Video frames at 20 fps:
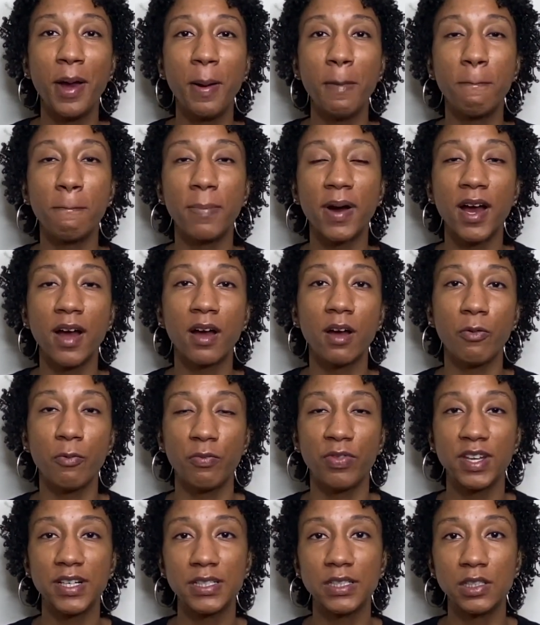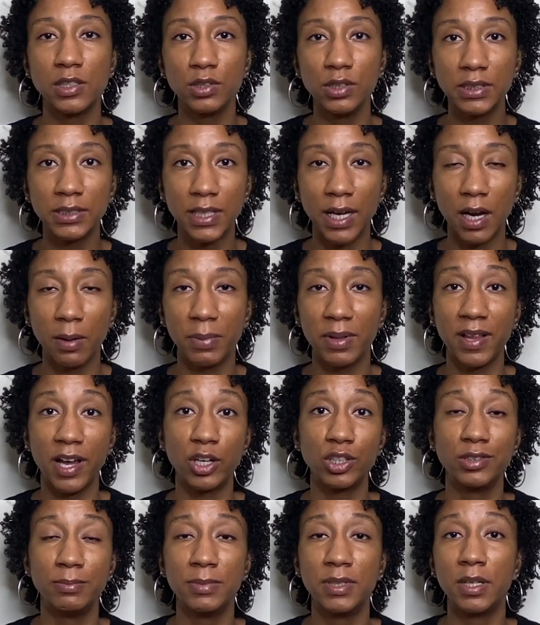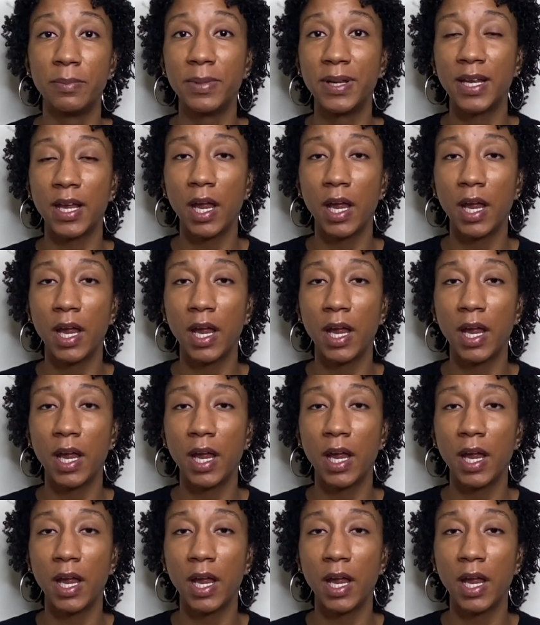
but this new setup allows me to be